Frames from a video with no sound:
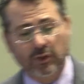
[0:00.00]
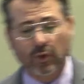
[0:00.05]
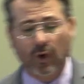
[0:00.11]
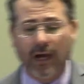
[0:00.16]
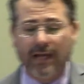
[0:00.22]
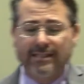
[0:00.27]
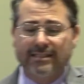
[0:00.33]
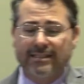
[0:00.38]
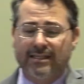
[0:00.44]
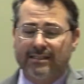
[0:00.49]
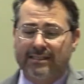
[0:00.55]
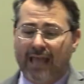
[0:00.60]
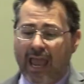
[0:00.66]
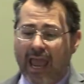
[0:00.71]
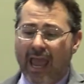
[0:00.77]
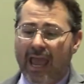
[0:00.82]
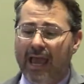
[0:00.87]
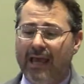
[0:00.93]
Christ is
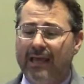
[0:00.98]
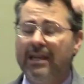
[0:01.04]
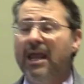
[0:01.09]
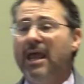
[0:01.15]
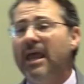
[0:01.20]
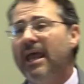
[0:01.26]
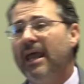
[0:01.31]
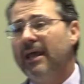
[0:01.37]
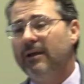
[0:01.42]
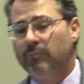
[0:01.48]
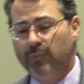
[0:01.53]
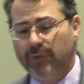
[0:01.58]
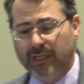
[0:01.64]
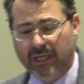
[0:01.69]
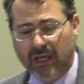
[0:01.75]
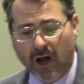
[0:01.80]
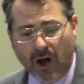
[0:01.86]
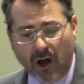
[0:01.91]
the head, and
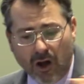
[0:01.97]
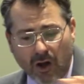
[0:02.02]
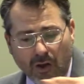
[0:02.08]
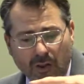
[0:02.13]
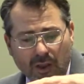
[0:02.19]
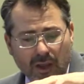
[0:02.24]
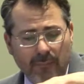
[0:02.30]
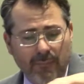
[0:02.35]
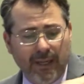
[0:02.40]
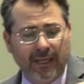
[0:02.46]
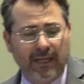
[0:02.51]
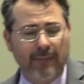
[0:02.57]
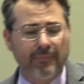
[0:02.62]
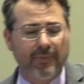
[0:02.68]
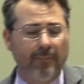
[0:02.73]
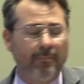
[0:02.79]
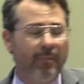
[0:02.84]
we all make up the